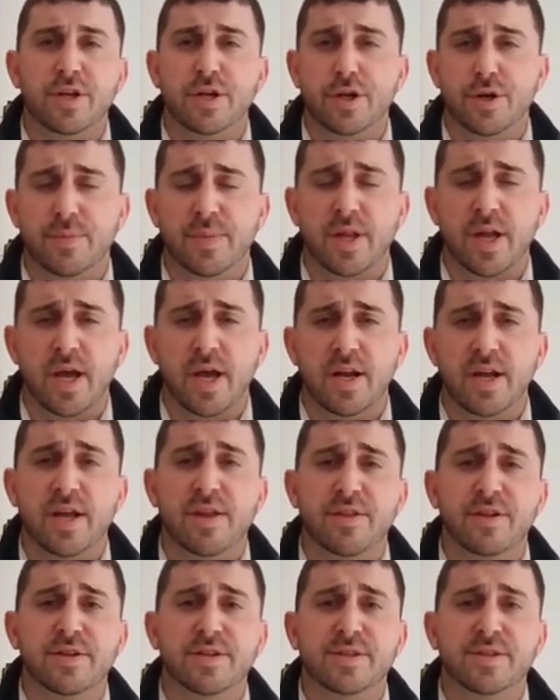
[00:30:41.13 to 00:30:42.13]
in your plan
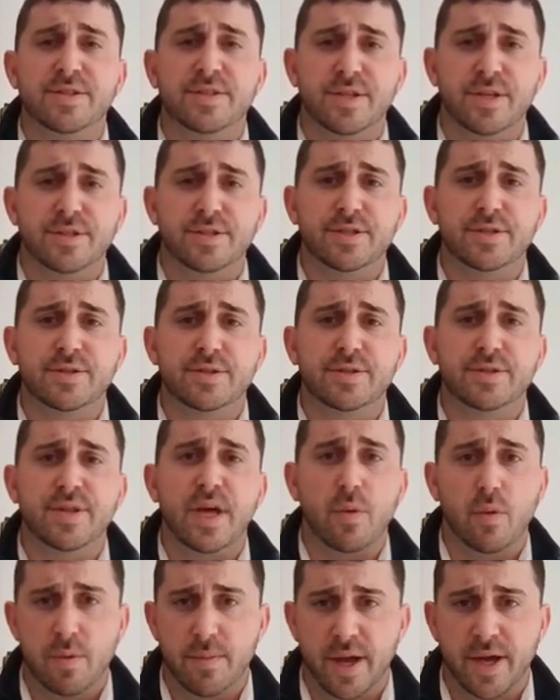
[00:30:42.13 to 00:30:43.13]
and the decisions
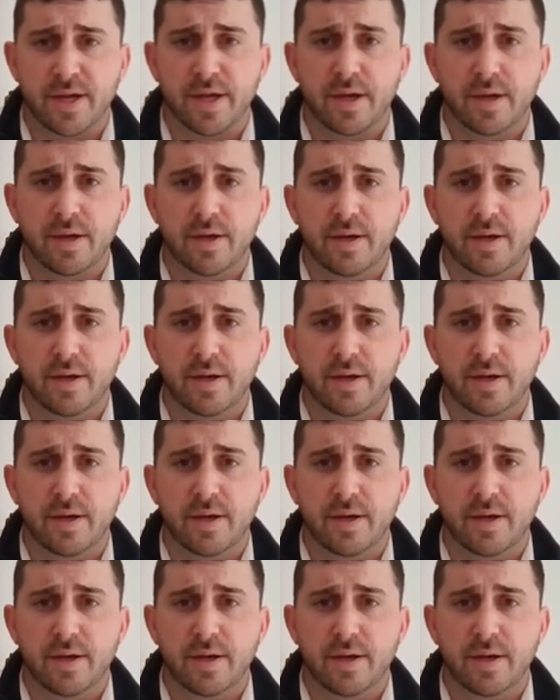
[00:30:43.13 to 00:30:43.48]
that we're making.